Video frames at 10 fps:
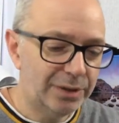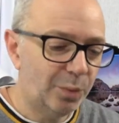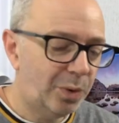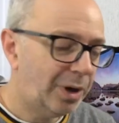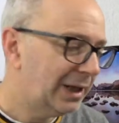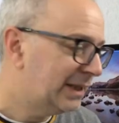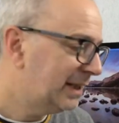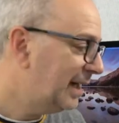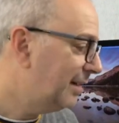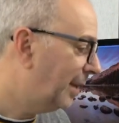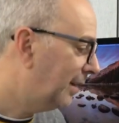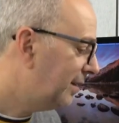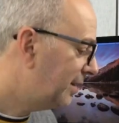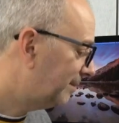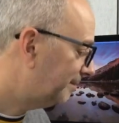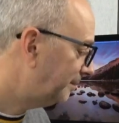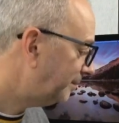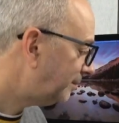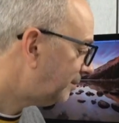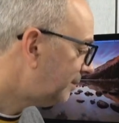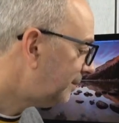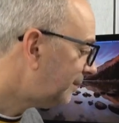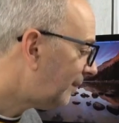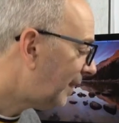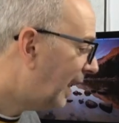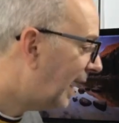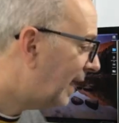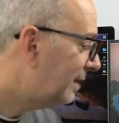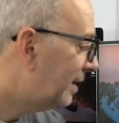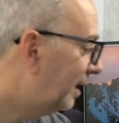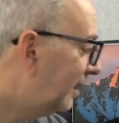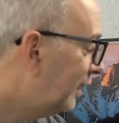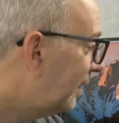wireless earbuds. And uh,